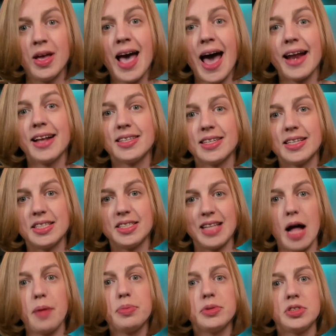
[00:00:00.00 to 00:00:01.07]
and it's an
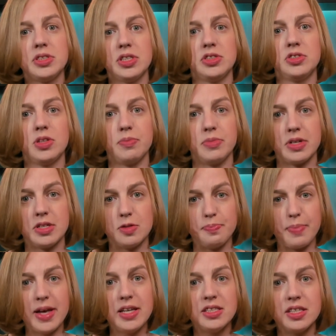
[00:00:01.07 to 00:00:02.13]
established system that is
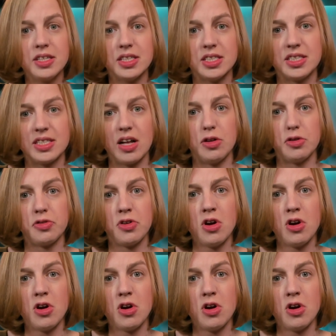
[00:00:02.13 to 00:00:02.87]
basing itself